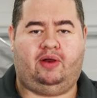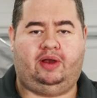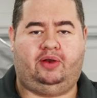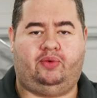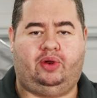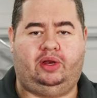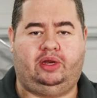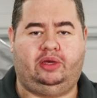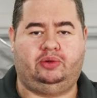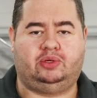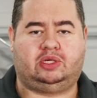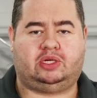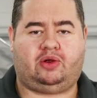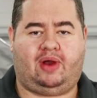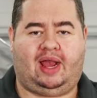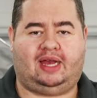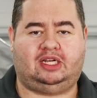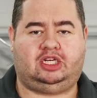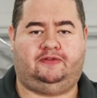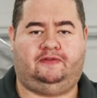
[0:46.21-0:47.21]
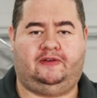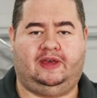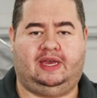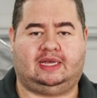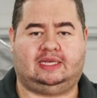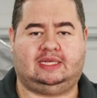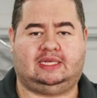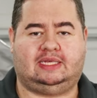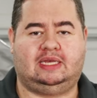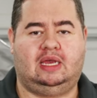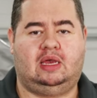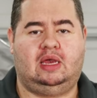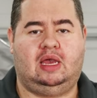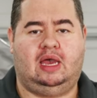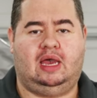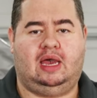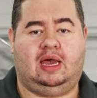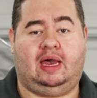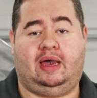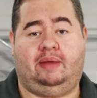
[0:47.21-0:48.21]
and renew scratch fix
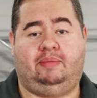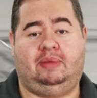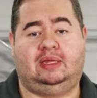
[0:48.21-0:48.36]
uh,